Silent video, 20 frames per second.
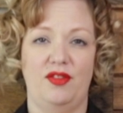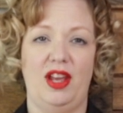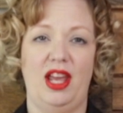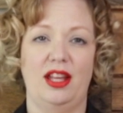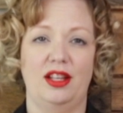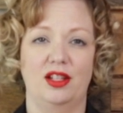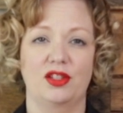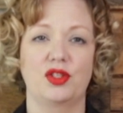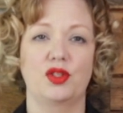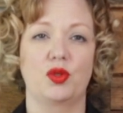of
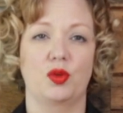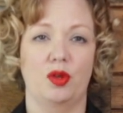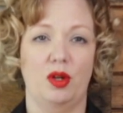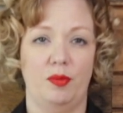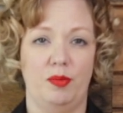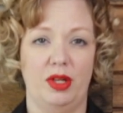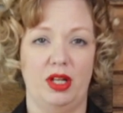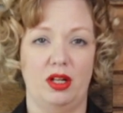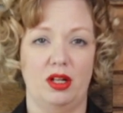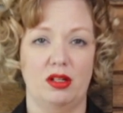
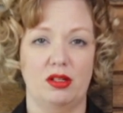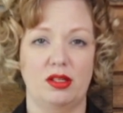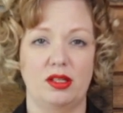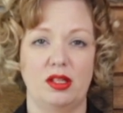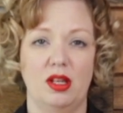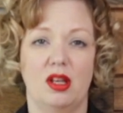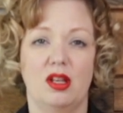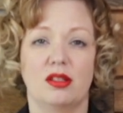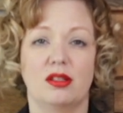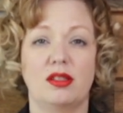Angostura
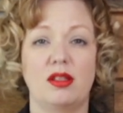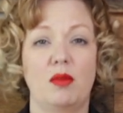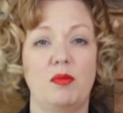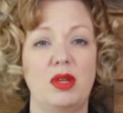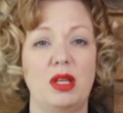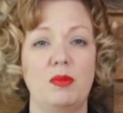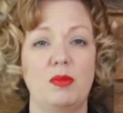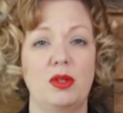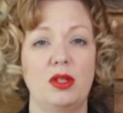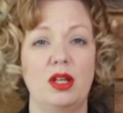bitters. Some
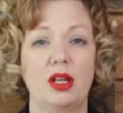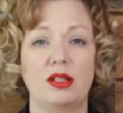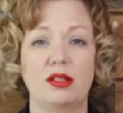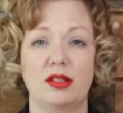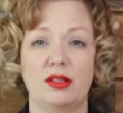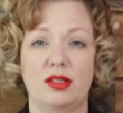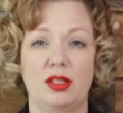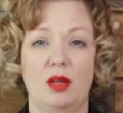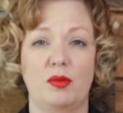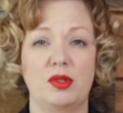people like
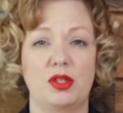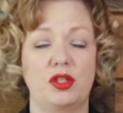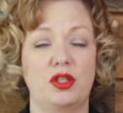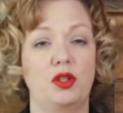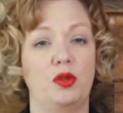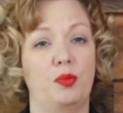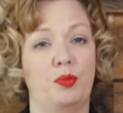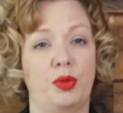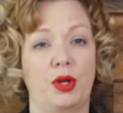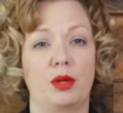to
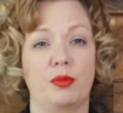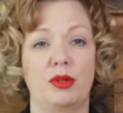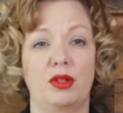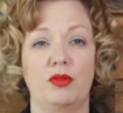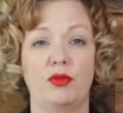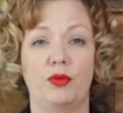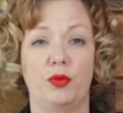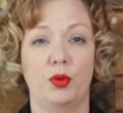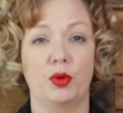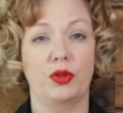substitute
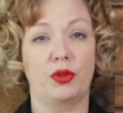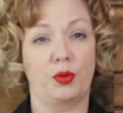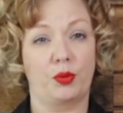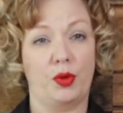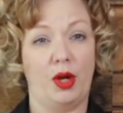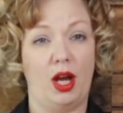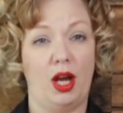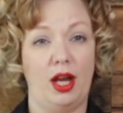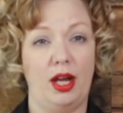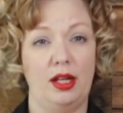bourbon for the
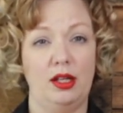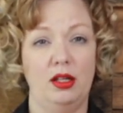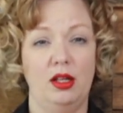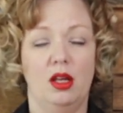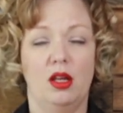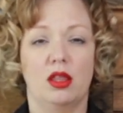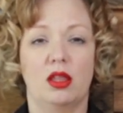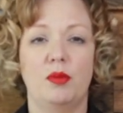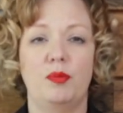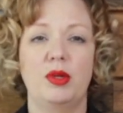rye.
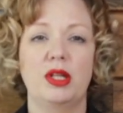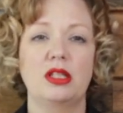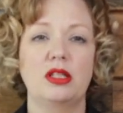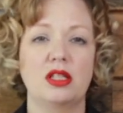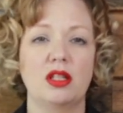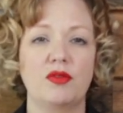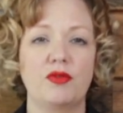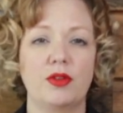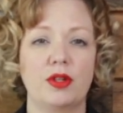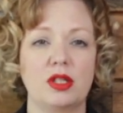The big
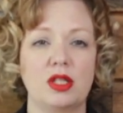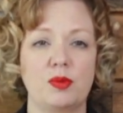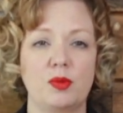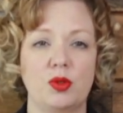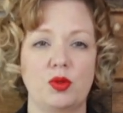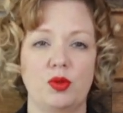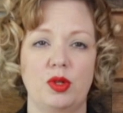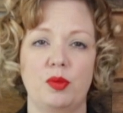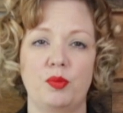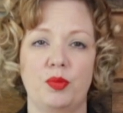difference
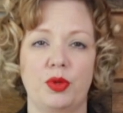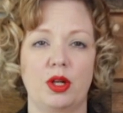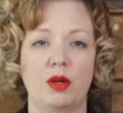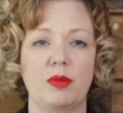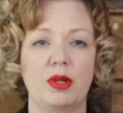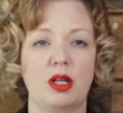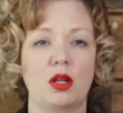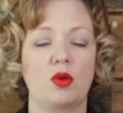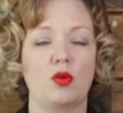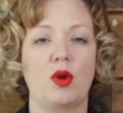between
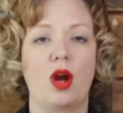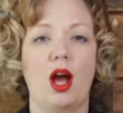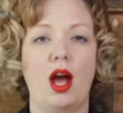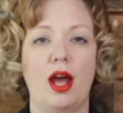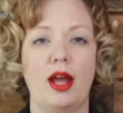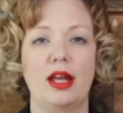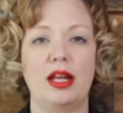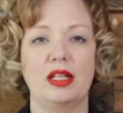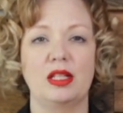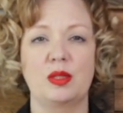bourbon and
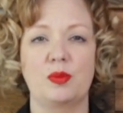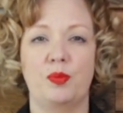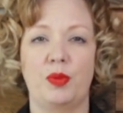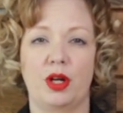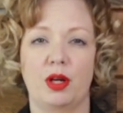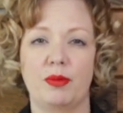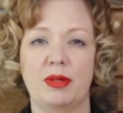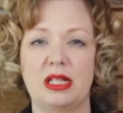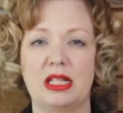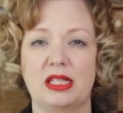rye is
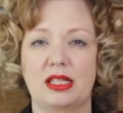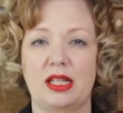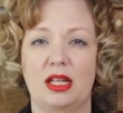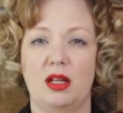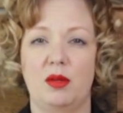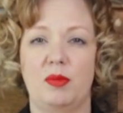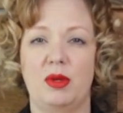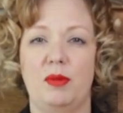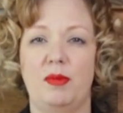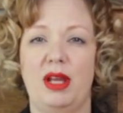bourbon is
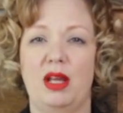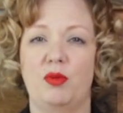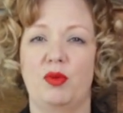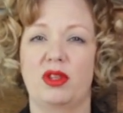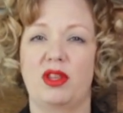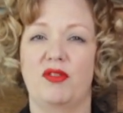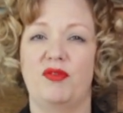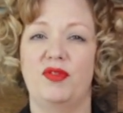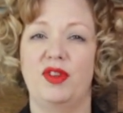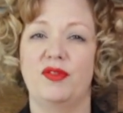going to be made
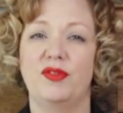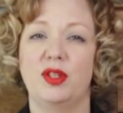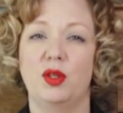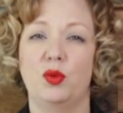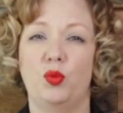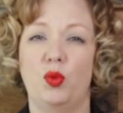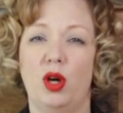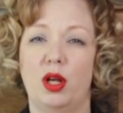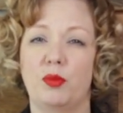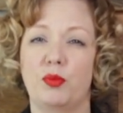with a
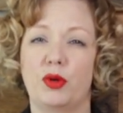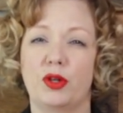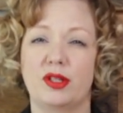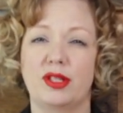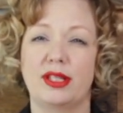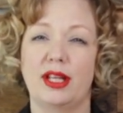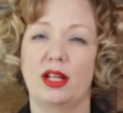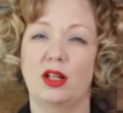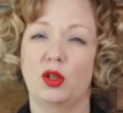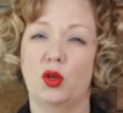
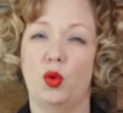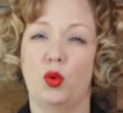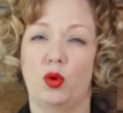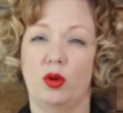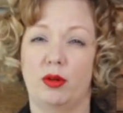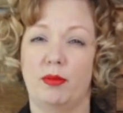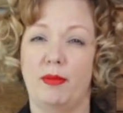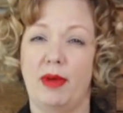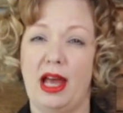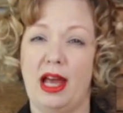51%
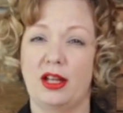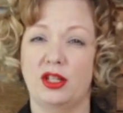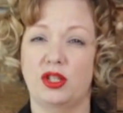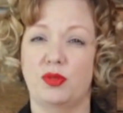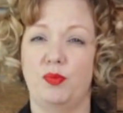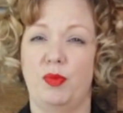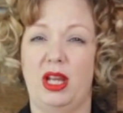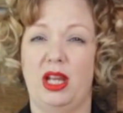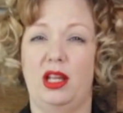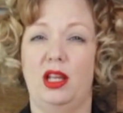corn
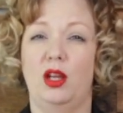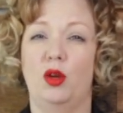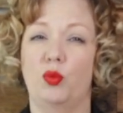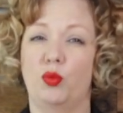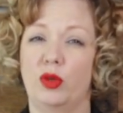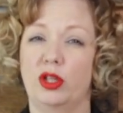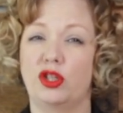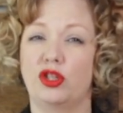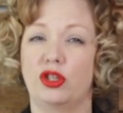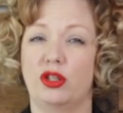mash, making it
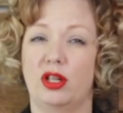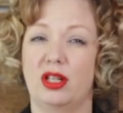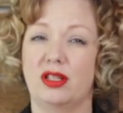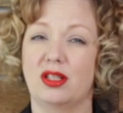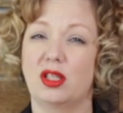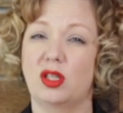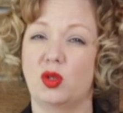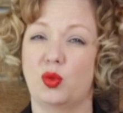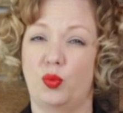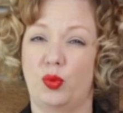richer and
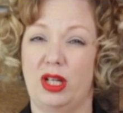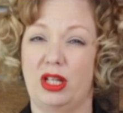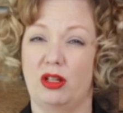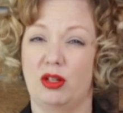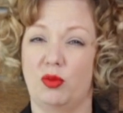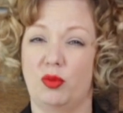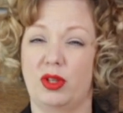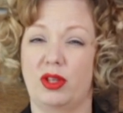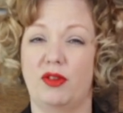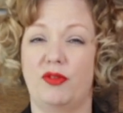
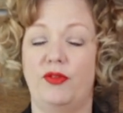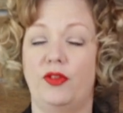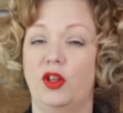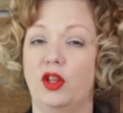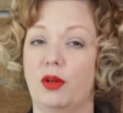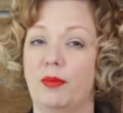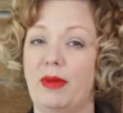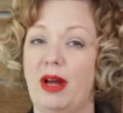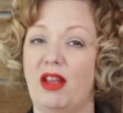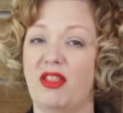sweeter with a
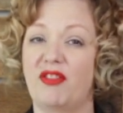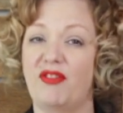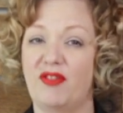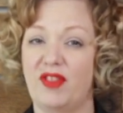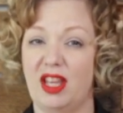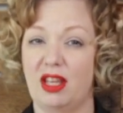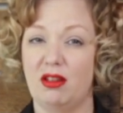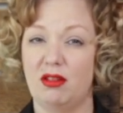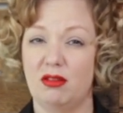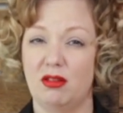fuller mouth
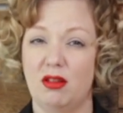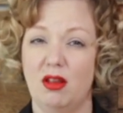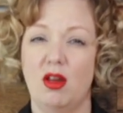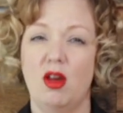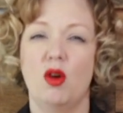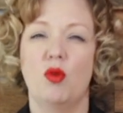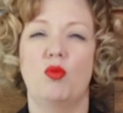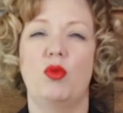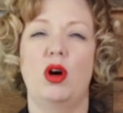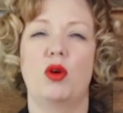feel,
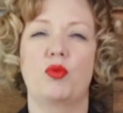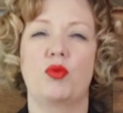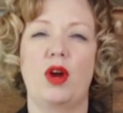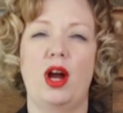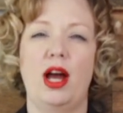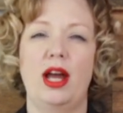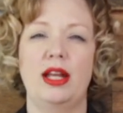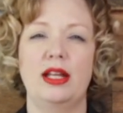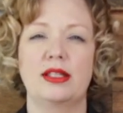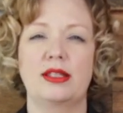while
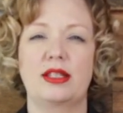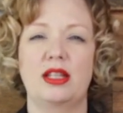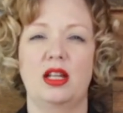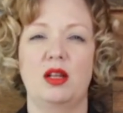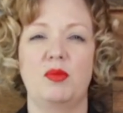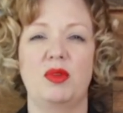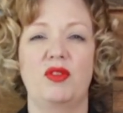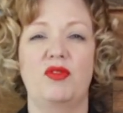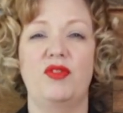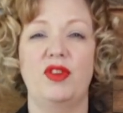rye is going
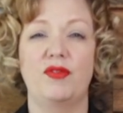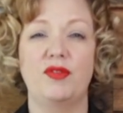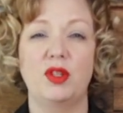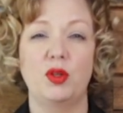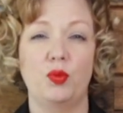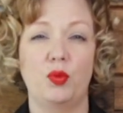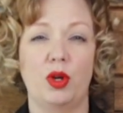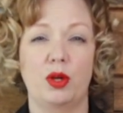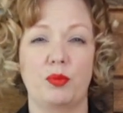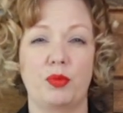to be
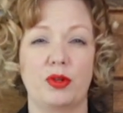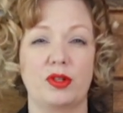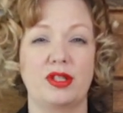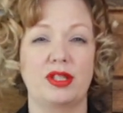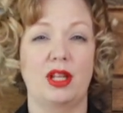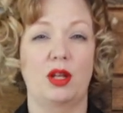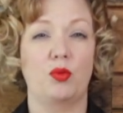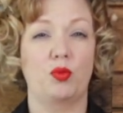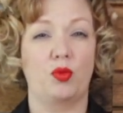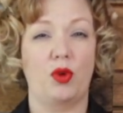
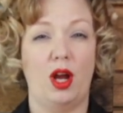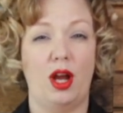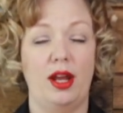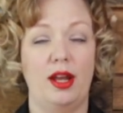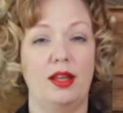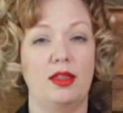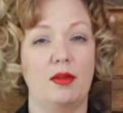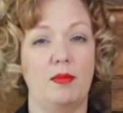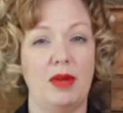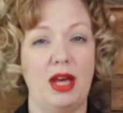51%
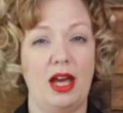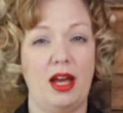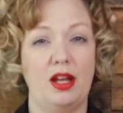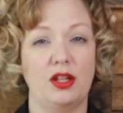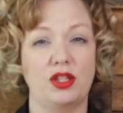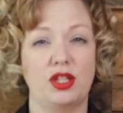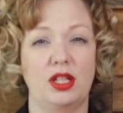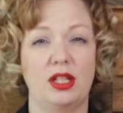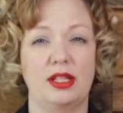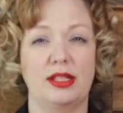rye in the
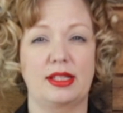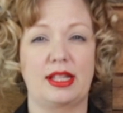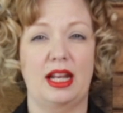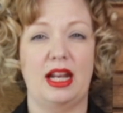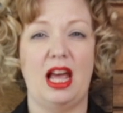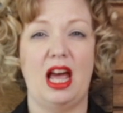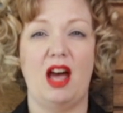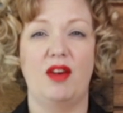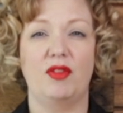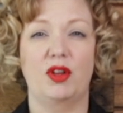mash, and it's
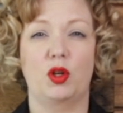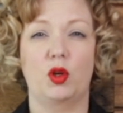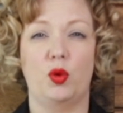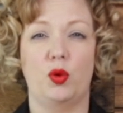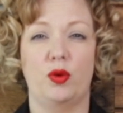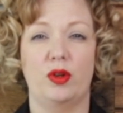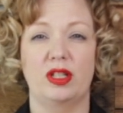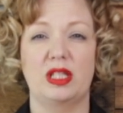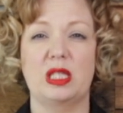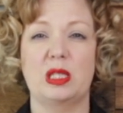going to have a
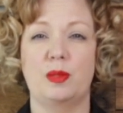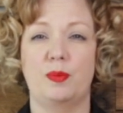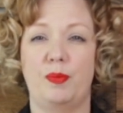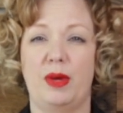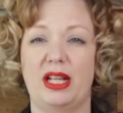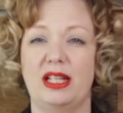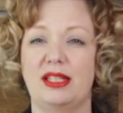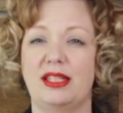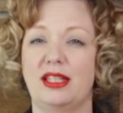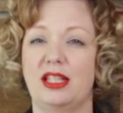crisp,
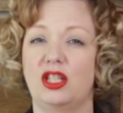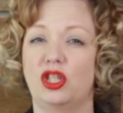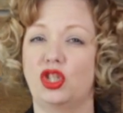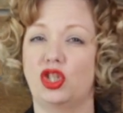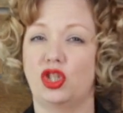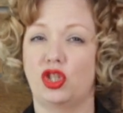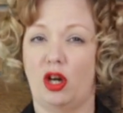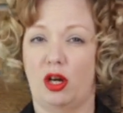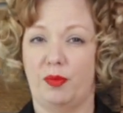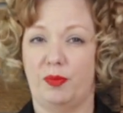spicy
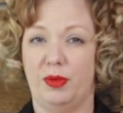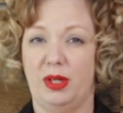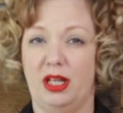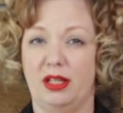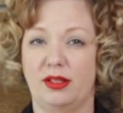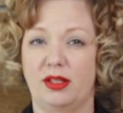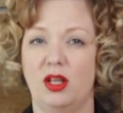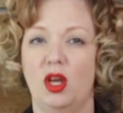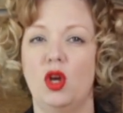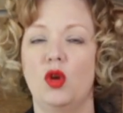
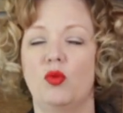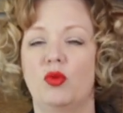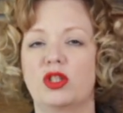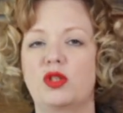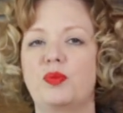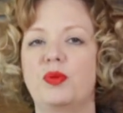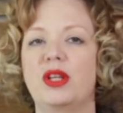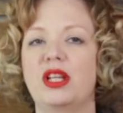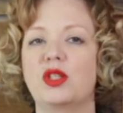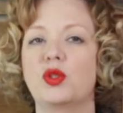sharpness,
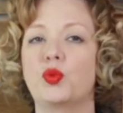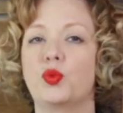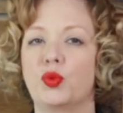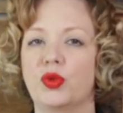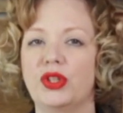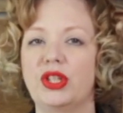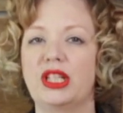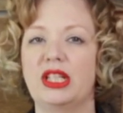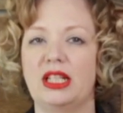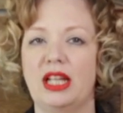which plays
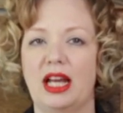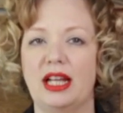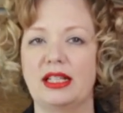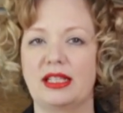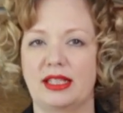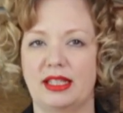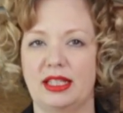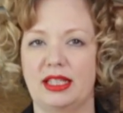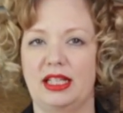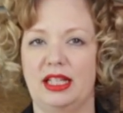really
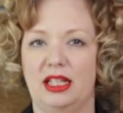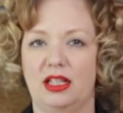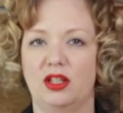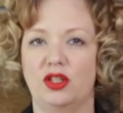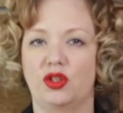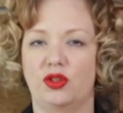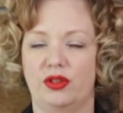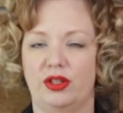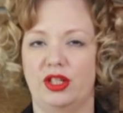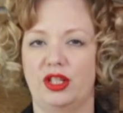nicely in
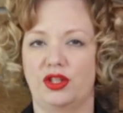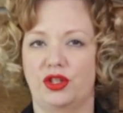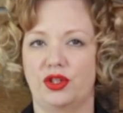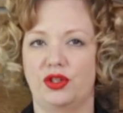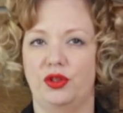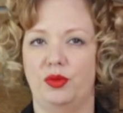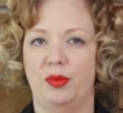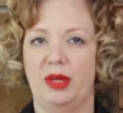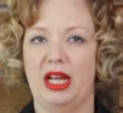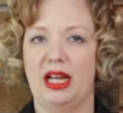a
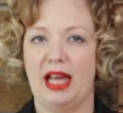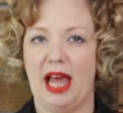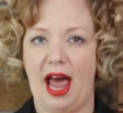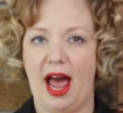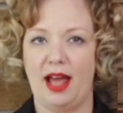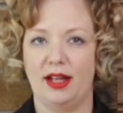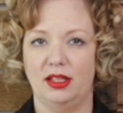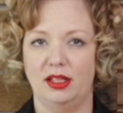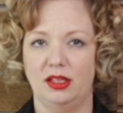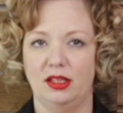traditional
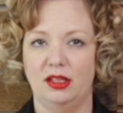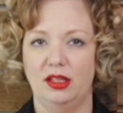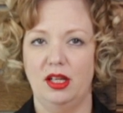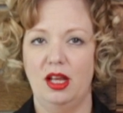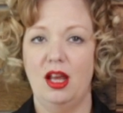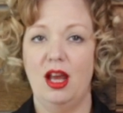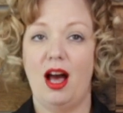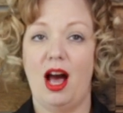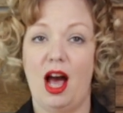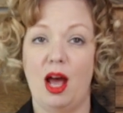Manhattan.
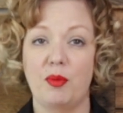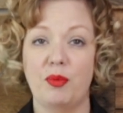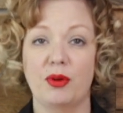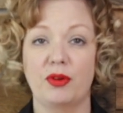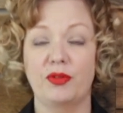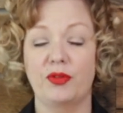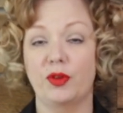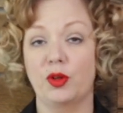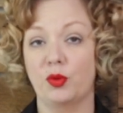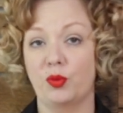I
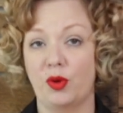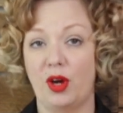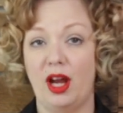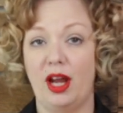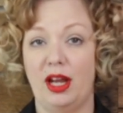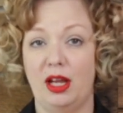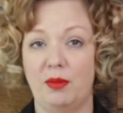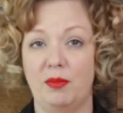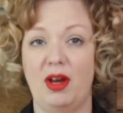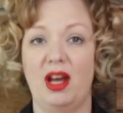prefer
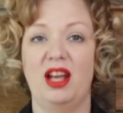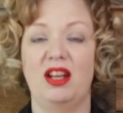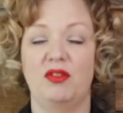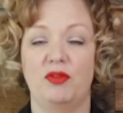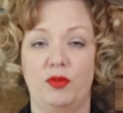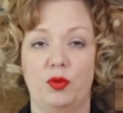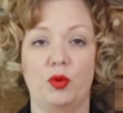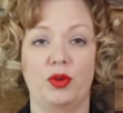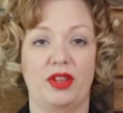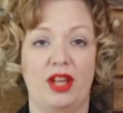rye in mine
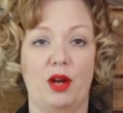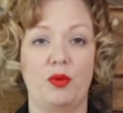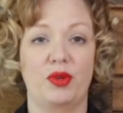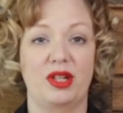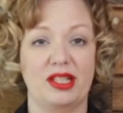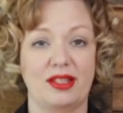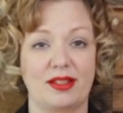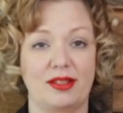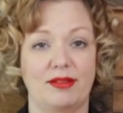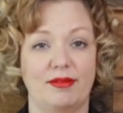for that
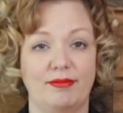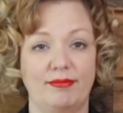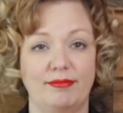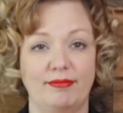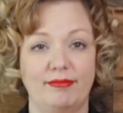reason.